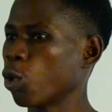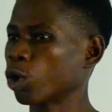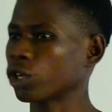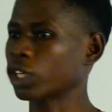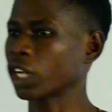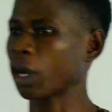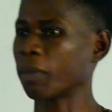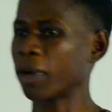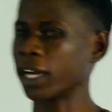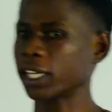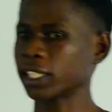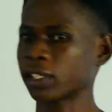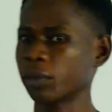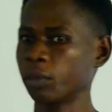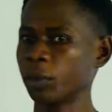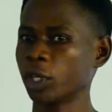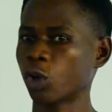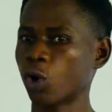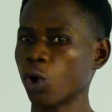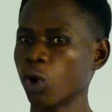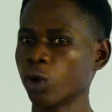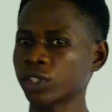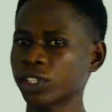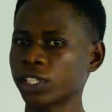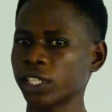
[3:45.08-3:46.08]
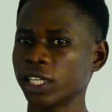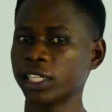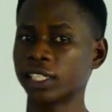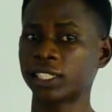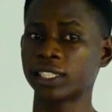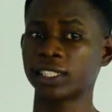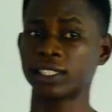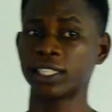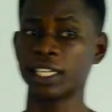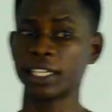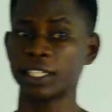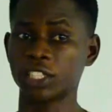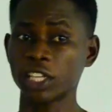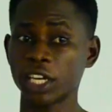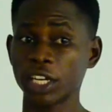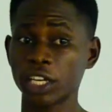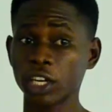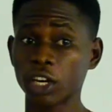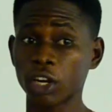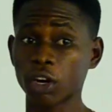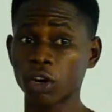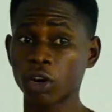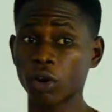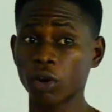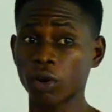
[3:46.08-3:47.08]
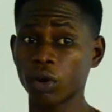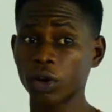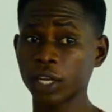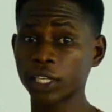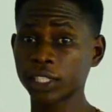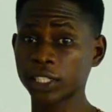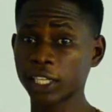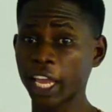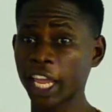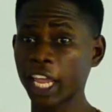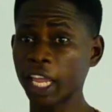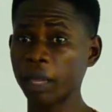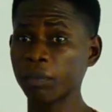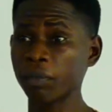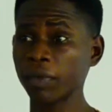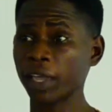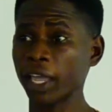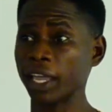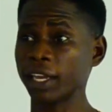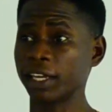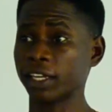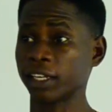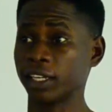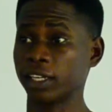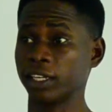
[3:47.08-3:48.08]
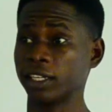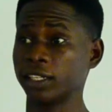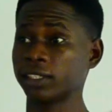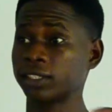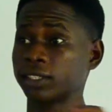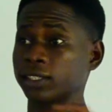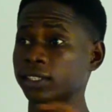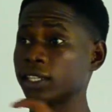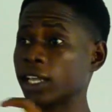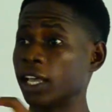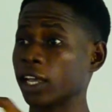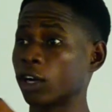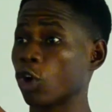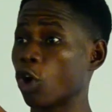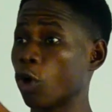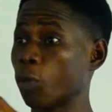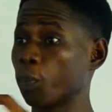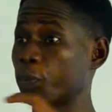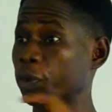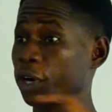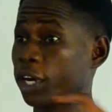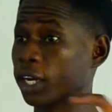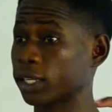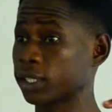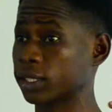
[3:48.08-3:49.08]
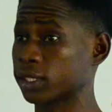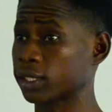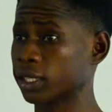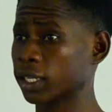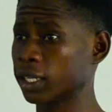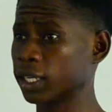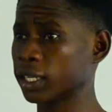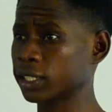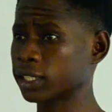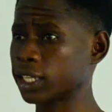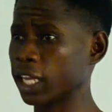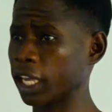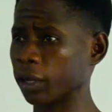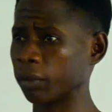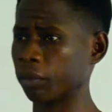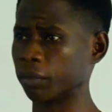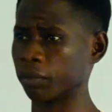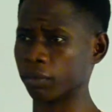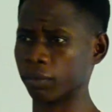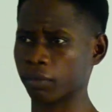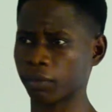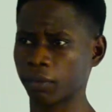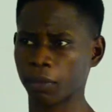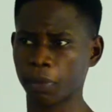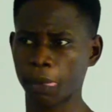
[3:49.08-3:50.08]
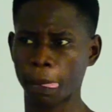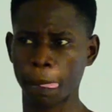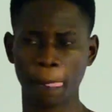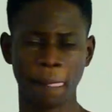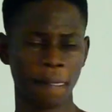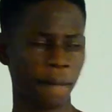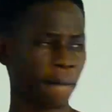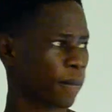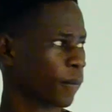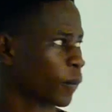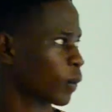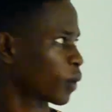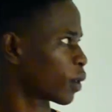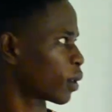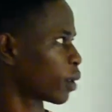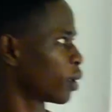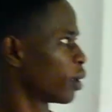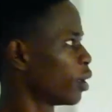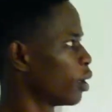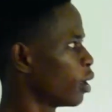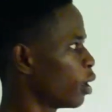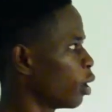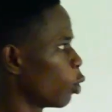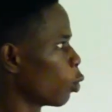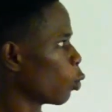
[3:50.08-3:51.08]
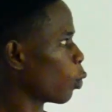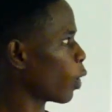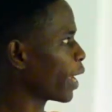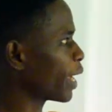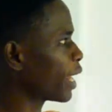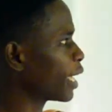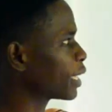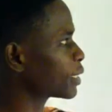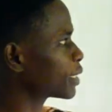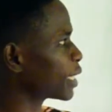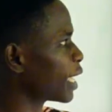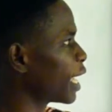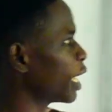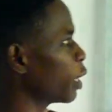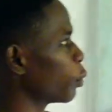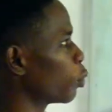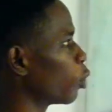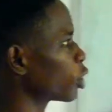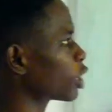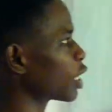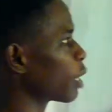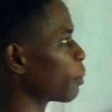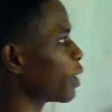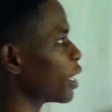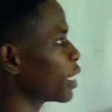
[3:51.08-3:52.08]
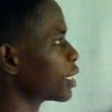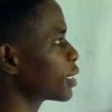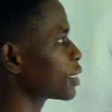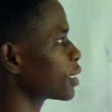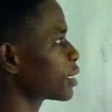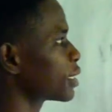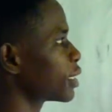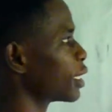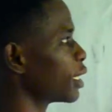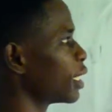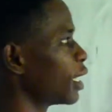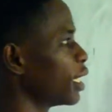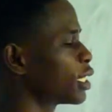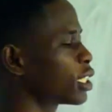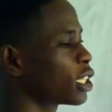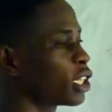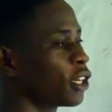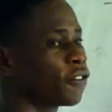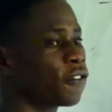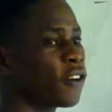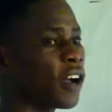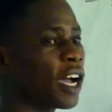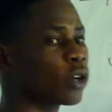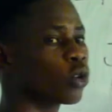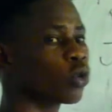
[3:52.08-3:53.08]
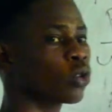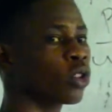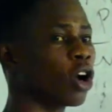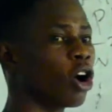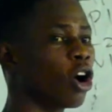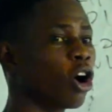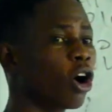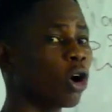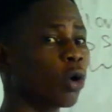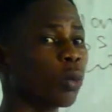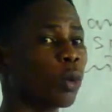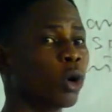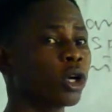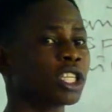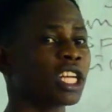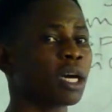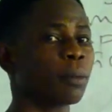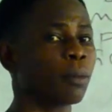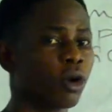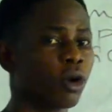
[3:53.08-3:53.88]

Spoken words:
water mass, because it is the general term and is a complex term. When I say water mass, it refers to all water